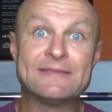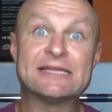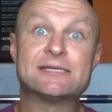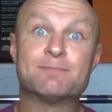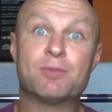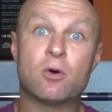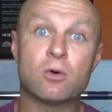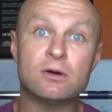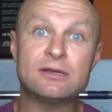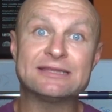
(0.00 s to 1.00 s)
It's
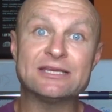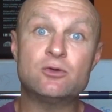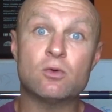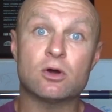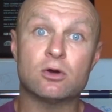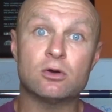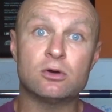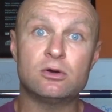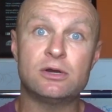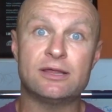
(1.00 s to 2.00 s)
important that you
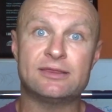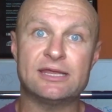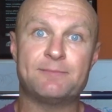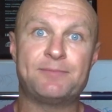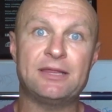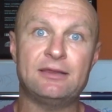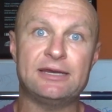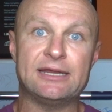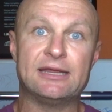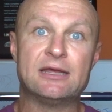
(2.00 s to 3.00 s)
earn the
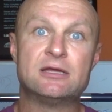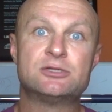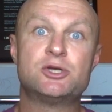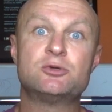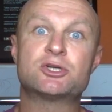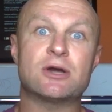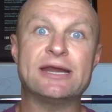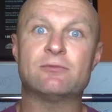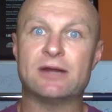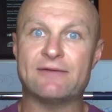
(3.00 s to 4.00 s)
ability to
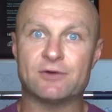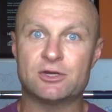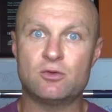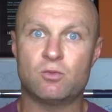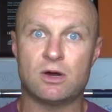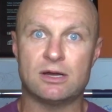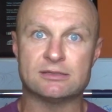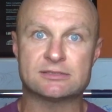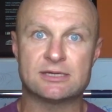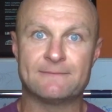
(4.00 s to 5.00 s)
train whenever you
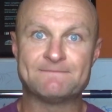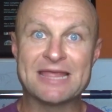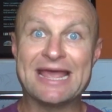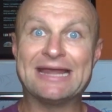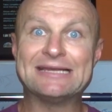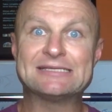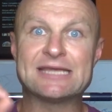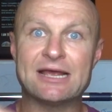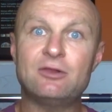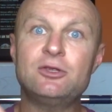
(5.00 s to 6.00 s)
want. And
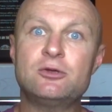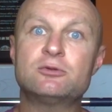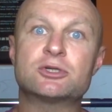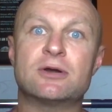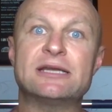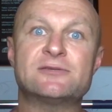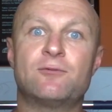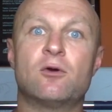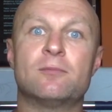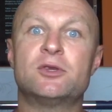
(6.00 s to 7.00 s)
until you
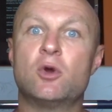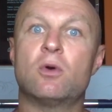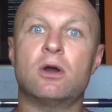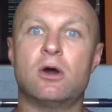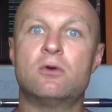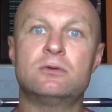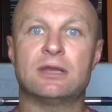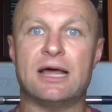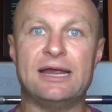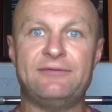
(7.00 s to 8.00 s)
transform your own
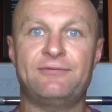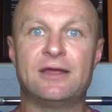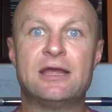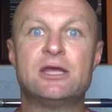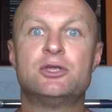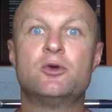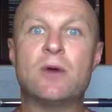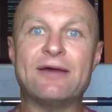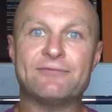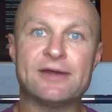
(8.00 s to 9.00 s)
life, you
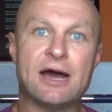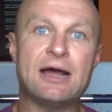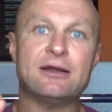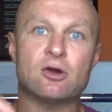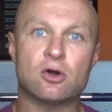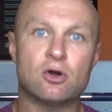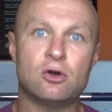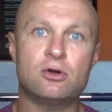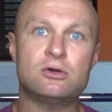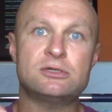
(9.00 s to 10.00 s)
have not
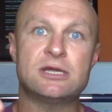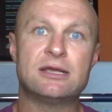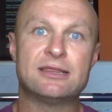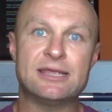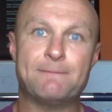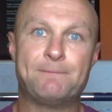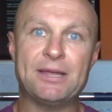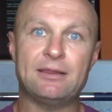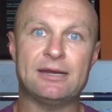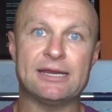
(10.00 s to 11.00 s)
earned the
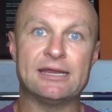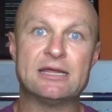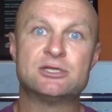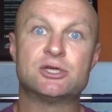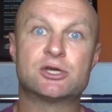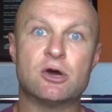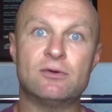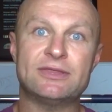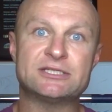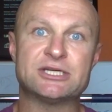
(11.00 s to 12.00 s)
ability to go
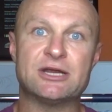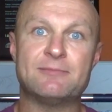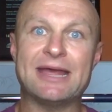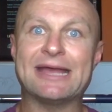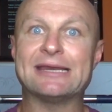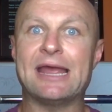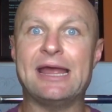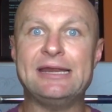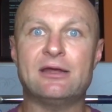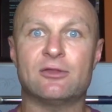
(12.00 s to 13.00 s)
to the gym at
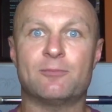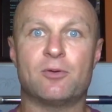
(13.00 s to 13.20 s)
any other